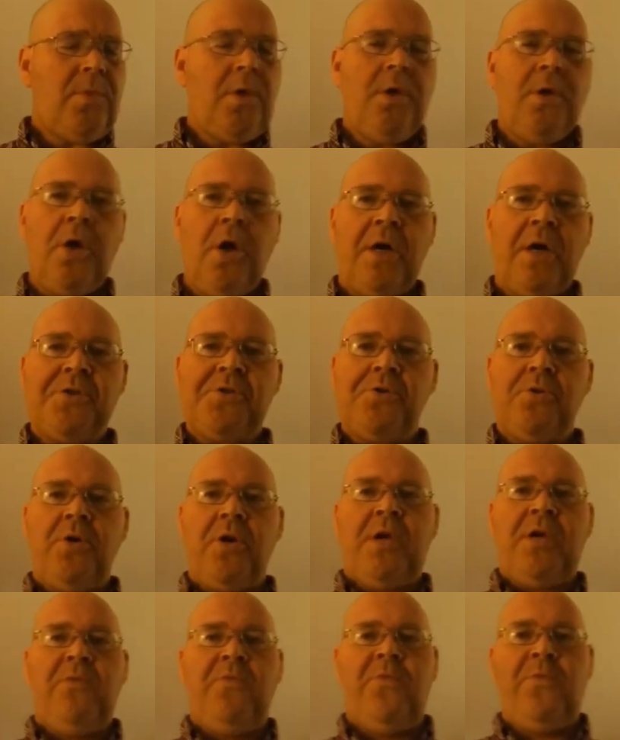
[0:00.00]
You're also
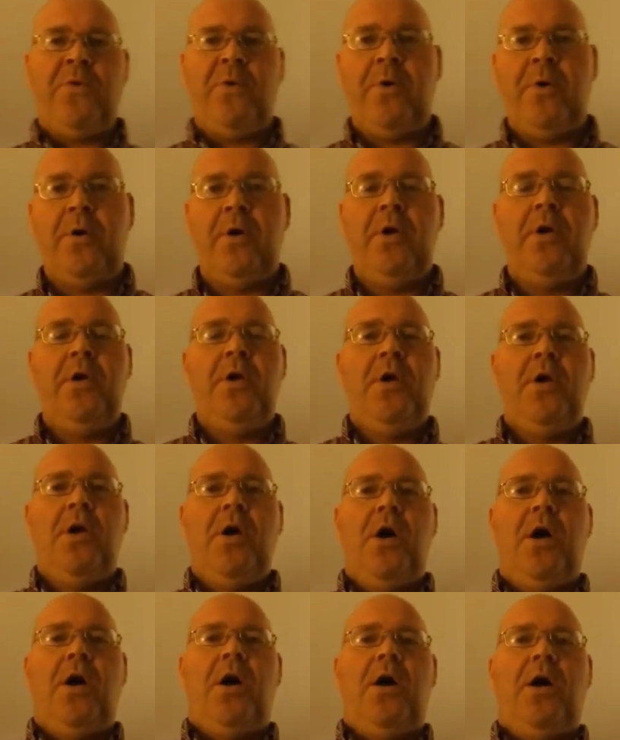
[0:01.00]
looking for
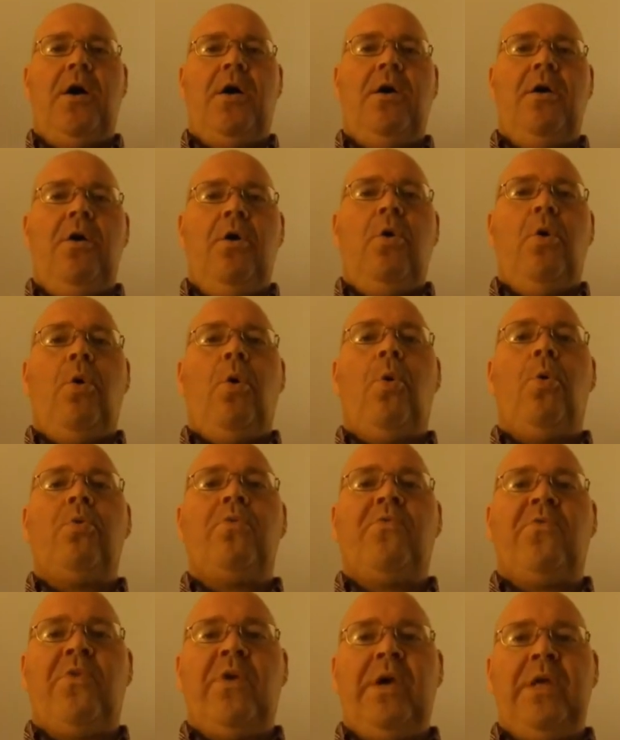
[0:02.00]
uh,
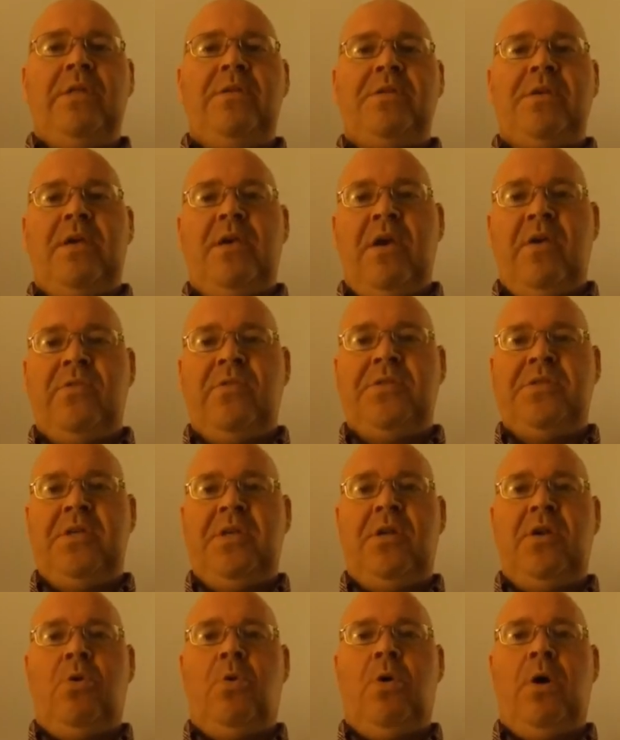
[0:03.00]
old friends that you haven't
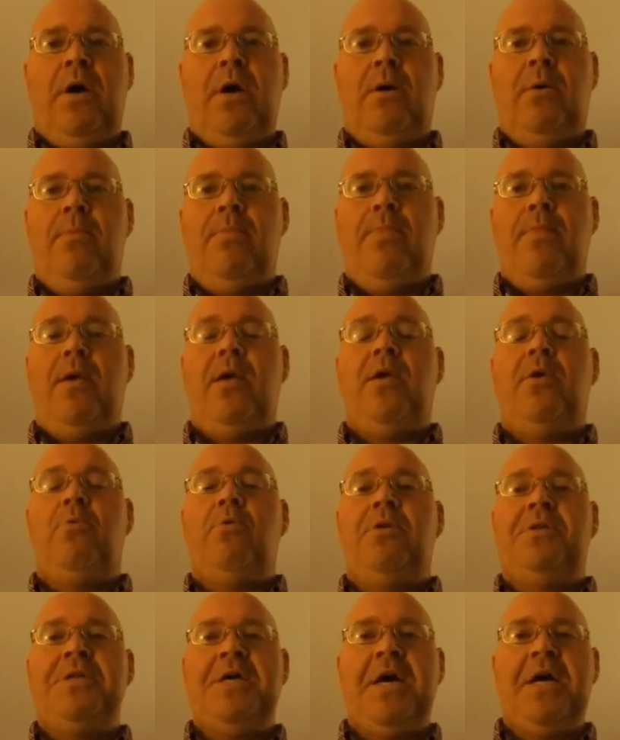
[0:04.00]
seen in a while, and you
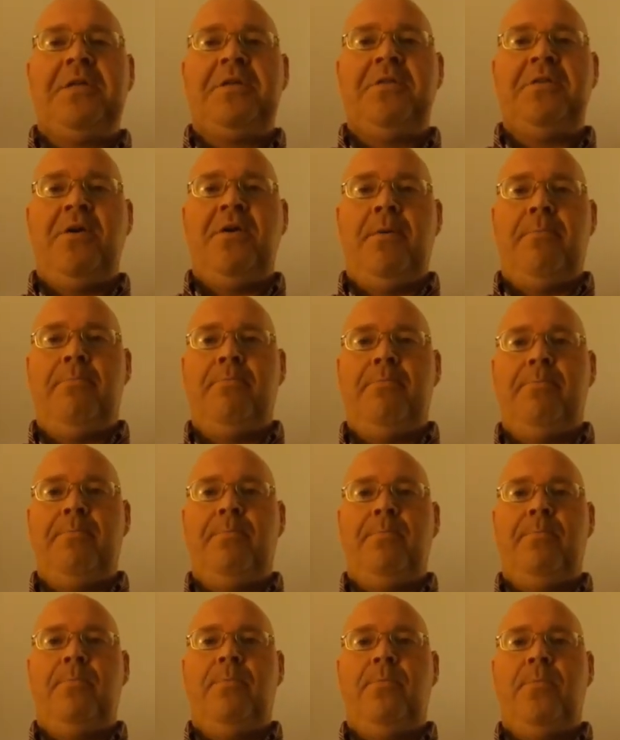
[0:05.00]
want to talk to
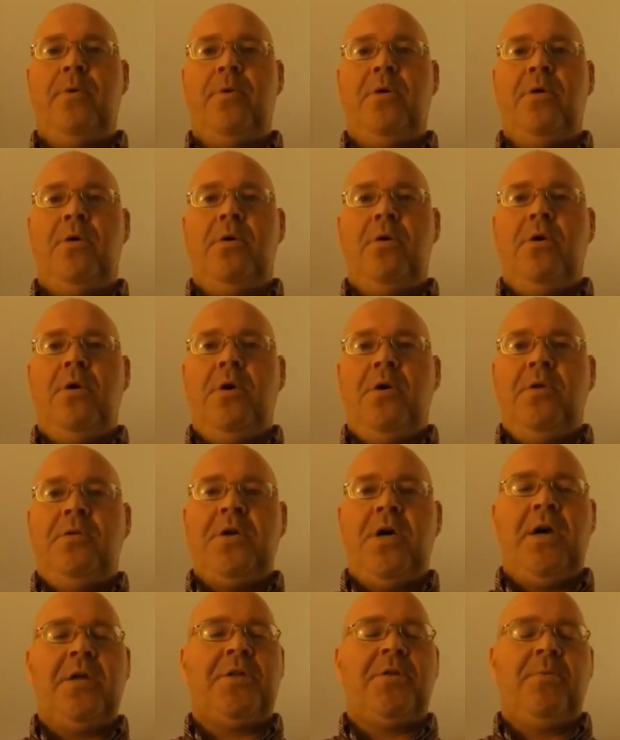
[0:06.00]
them.
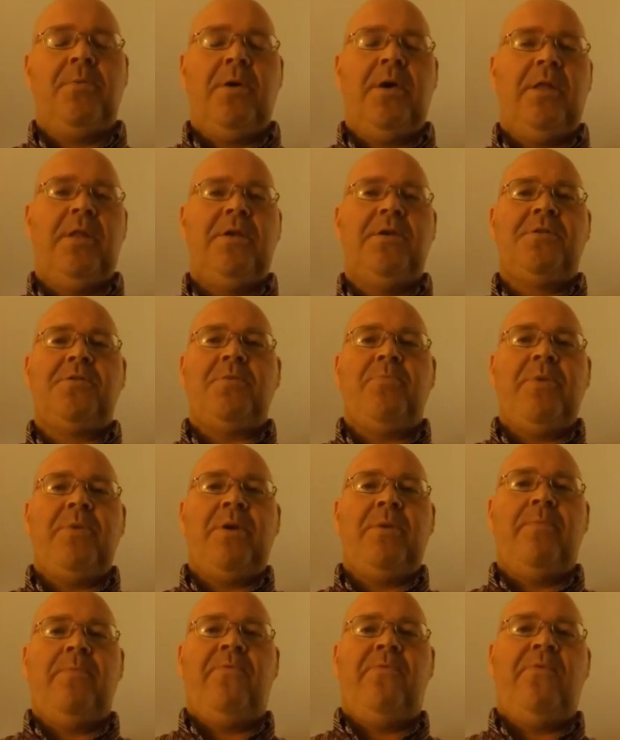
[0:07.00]
Talk to at least a
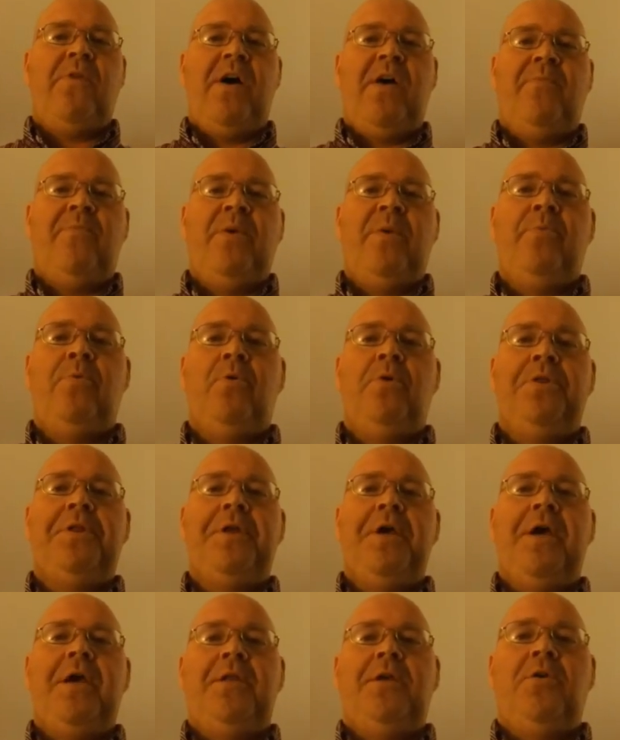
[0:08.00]
minimum of five people a
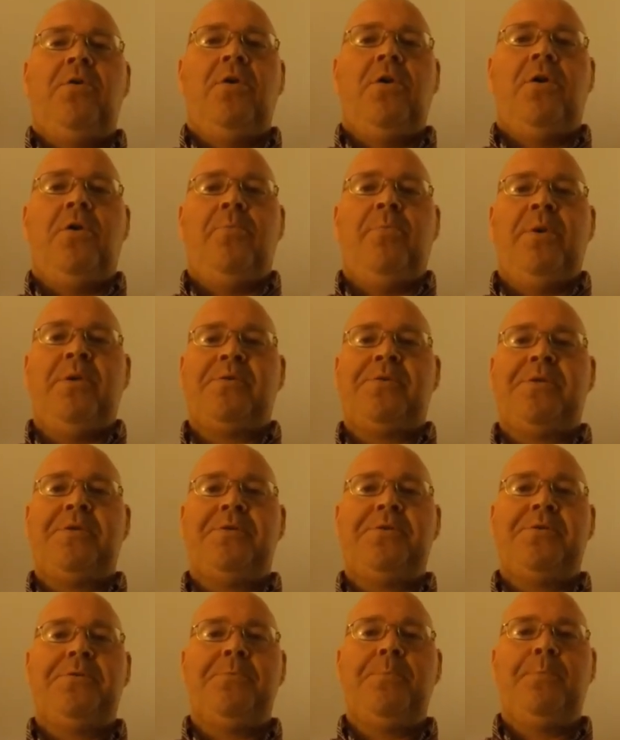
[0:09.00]
day to grow your
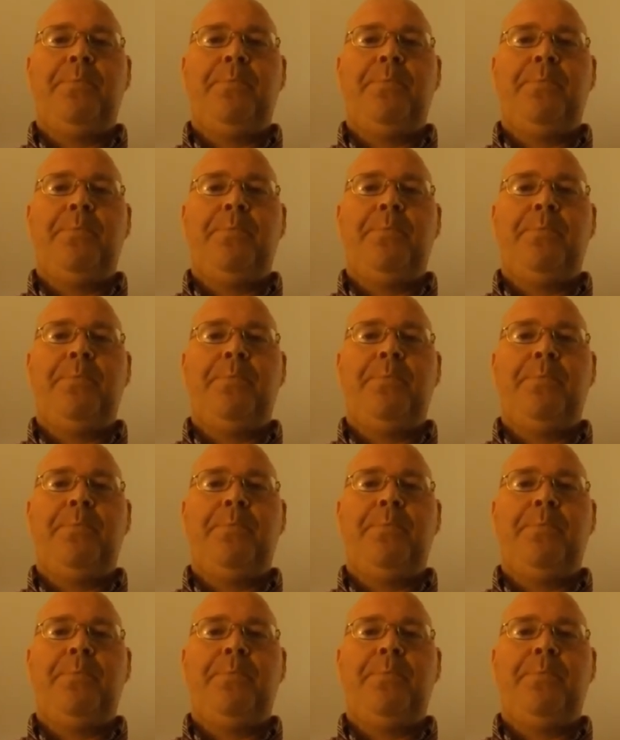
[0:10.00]
business.